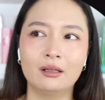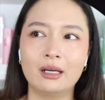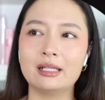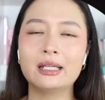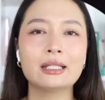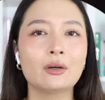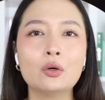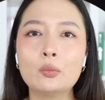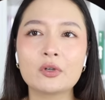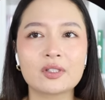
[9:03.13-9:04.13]
It
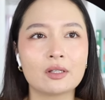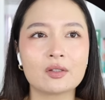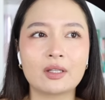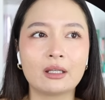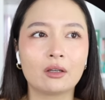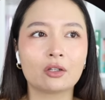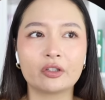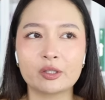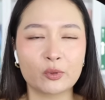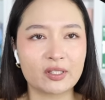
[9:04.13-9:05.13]
almost sounds like a
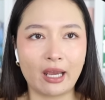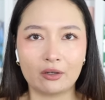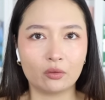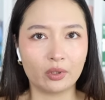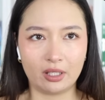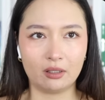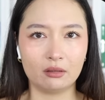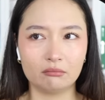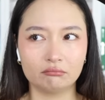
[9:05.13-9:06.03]
Christmas carol here.